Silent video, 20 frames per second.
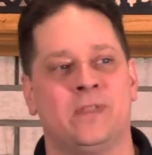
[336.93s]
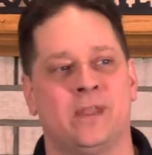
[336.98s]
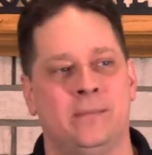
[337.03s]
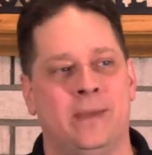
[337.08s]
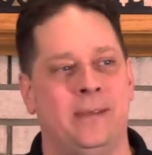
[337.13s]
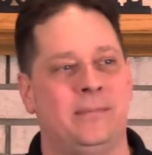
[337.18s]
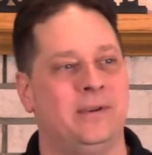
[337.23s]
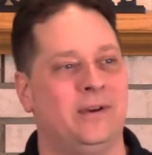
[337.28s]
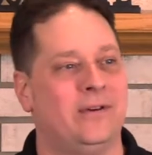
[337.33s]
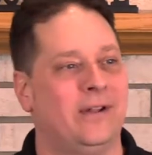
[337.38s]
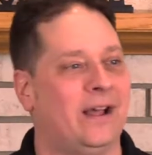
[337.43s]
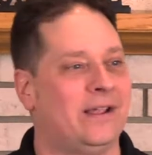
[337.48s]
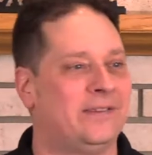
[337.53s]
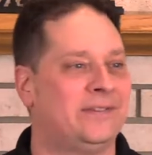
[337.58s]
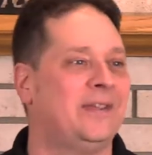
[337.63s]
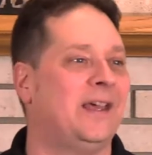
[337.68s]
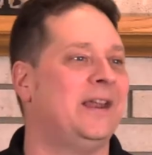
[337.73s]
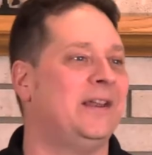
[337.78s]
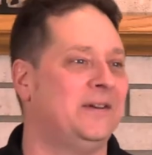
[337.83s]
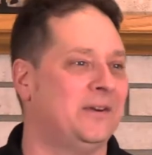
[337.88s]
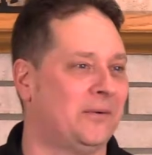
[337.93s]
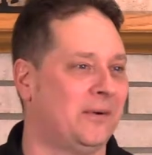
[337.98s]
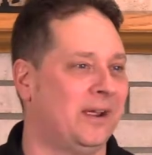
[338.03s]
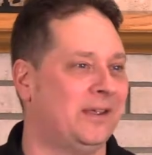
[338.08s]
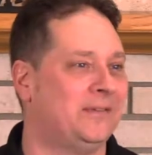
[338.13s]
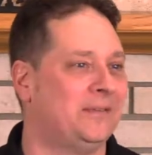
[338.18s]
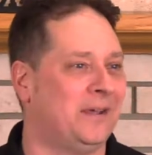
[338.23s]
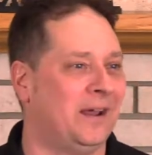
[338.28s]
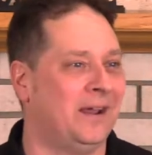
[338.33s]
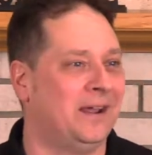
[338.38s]
Maybe you're not set in your
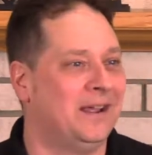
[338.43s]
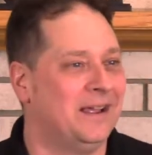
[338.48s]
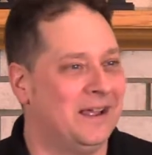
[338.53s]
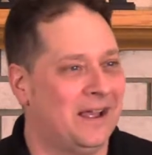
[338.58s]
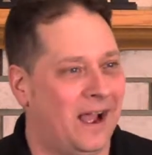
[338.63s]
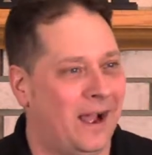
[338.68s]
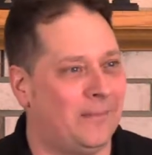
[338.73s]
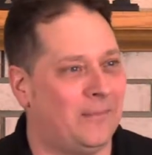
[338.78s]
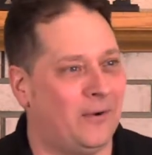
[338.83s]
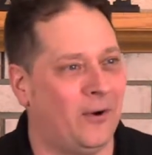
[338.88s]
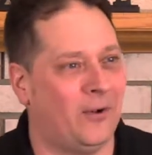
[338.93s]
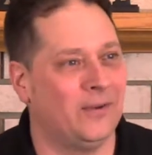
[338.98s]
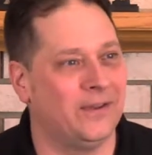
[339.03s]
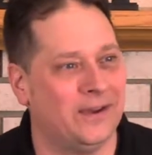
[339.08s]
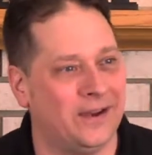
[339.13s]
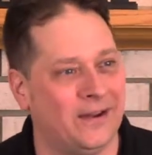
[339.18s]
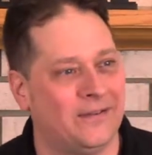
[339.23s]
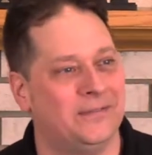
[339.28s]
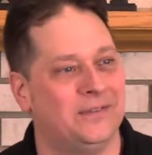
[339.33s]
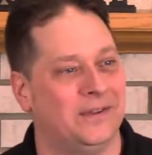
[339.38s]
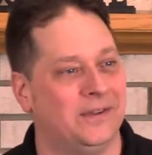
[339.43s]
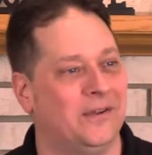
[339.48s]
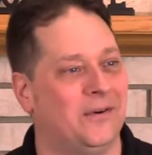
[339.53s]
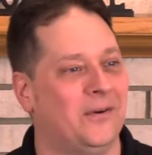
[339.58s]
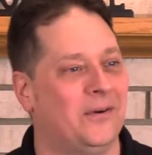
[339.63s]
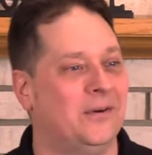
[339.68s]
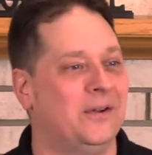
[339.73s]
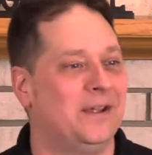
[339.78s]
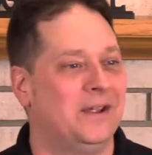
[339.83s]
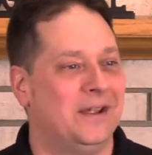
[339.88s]
ways. Uh, I'm old enough to
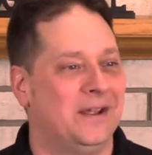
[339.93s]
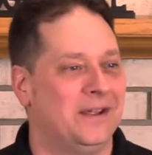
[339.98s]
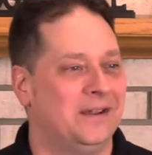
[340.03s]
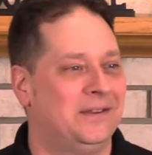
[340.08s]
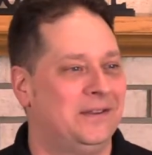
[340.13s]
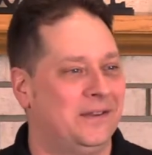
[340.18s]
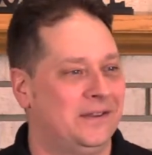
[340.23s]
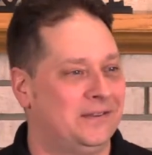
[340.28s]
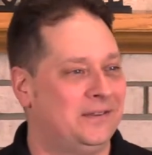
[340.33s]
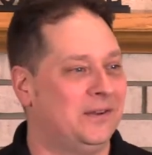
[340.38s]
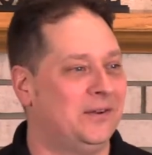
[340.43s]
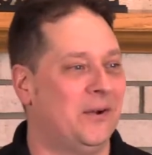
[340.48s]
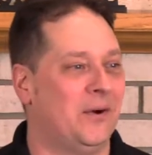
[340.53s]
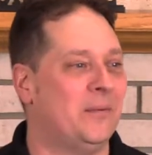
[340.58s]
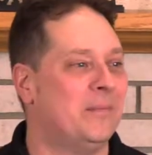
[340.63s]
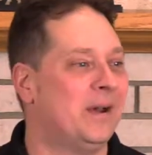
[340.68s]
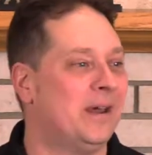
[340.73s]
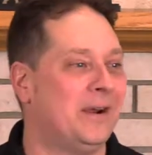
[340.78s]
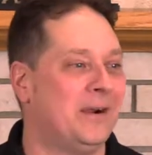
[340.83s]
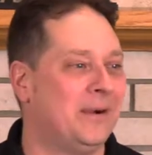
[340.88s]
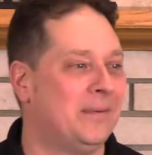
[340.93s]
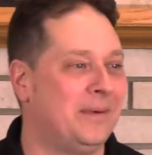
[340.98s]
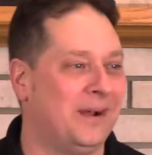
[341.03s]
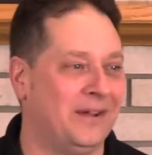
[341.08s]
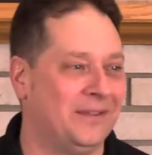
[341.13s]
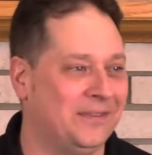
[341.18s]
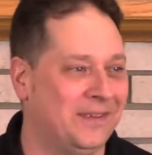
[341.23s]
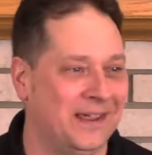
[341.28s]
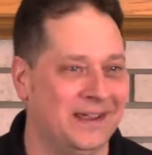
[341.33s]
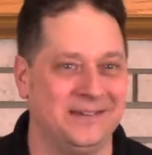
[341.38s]
know to, to know better
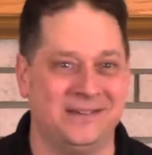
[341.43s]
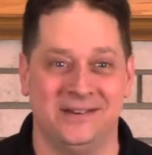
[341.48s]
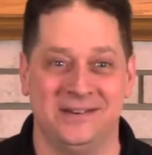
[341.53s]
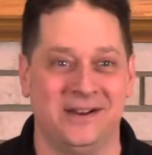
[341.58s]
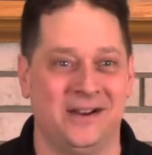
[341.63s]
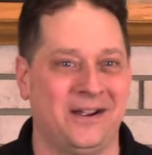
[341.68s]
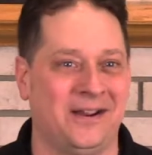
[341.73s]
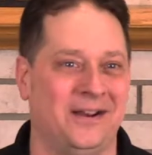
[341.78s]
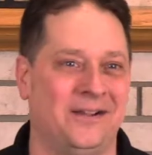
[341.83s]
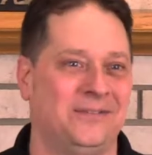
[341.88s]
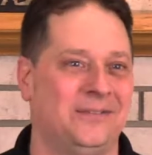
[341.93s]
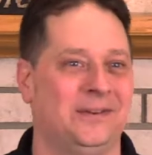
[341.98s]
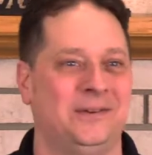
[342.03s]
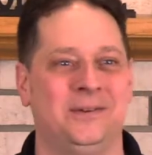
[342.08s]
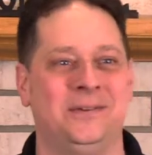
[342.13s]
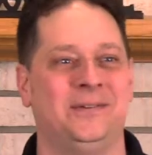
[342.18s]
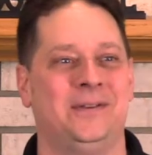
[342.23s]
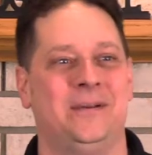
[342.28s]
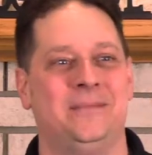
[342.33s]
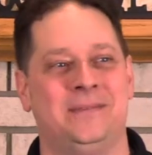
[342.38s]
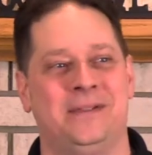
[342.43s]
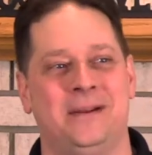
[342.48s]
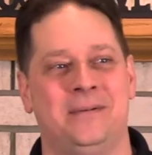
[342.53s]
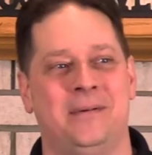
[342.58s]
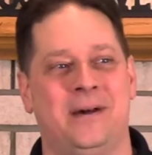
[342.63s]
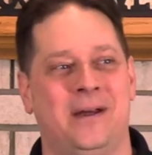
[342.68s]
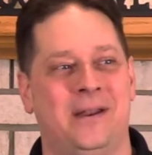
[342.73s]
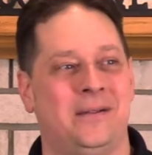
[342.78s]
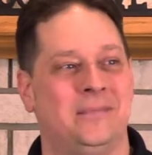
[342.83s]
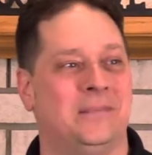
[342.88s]
about things and young enough to do something
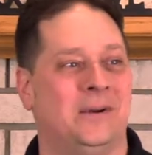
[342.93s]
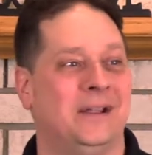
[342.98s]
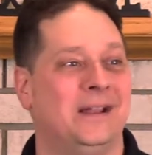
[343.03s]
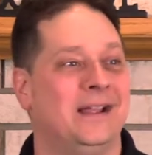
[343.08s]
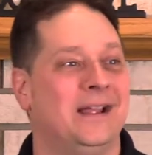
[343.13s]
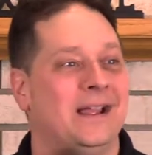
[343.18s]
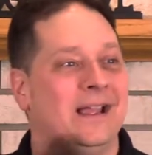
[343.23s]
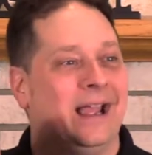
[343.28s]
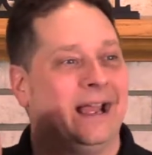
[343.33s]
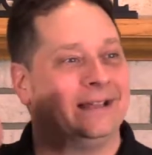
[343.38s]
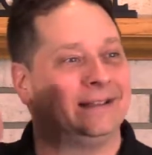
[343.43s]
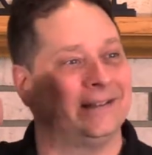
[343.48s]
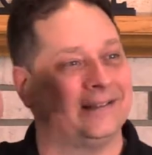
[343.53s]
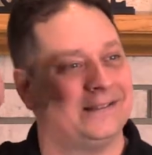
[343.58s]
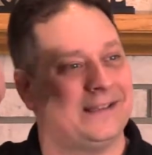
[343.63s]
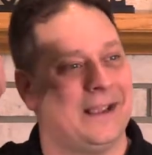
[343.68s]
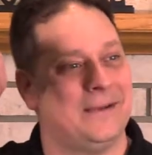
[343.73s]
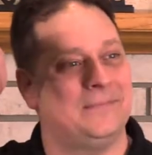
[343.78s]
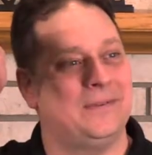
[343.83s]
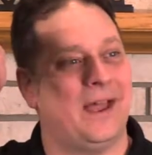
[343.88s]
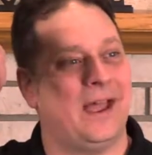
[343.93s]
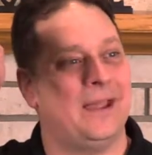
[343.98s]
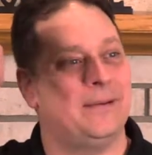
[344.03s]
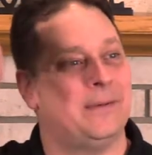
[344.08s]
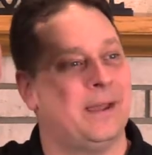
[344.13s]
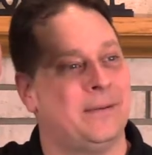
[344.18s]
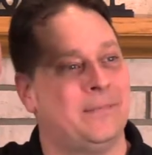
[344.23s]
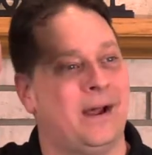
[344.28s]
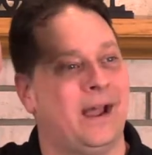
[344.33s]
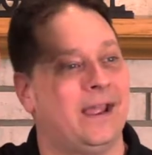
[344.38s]
about it. But at the same
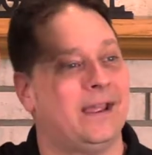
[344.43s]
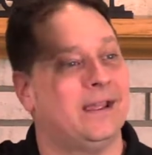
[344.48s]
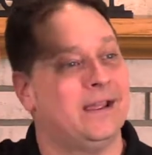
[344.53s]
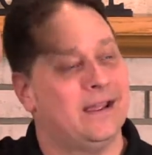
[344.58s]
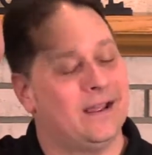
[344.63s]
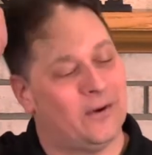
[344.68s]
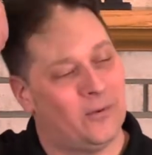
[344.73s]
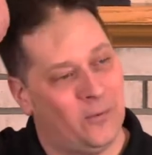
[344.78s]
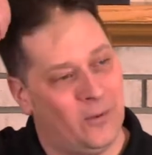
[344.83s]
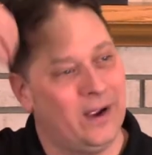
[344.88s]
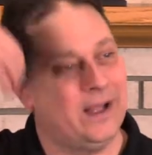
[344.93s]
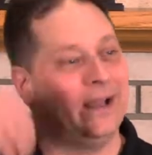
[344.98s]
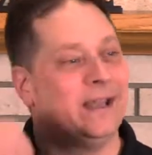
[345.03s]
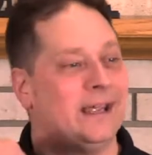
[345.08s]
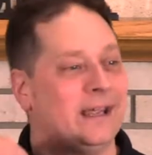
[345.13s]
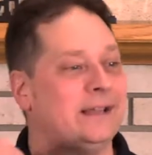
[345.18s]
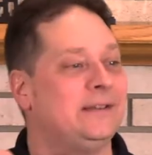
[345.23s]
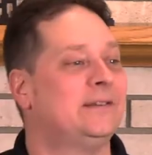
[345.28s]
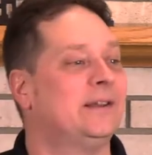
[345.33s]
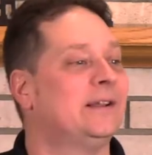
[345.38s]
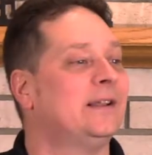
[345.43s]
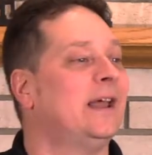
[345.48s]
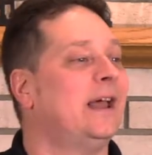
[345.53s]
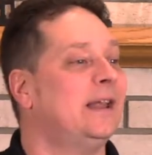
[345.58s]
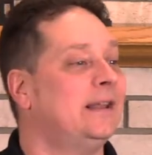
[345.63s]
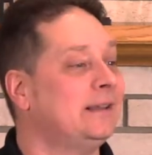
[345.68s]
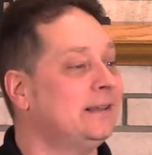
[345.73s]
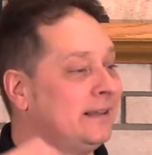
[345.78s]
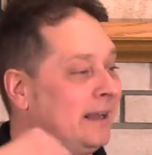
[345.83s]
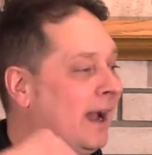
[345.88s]
time, am I willing to
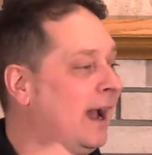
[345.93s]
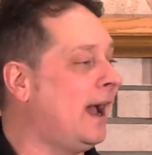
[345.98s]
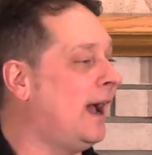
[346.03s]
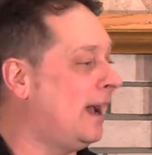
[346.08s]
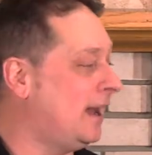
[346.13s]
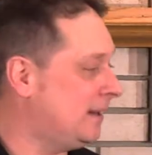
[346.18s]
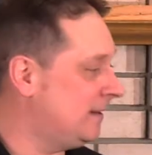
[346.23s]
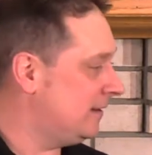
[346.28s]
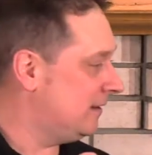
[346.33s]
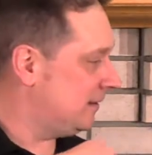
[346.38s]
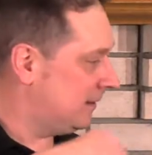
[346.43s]
let God,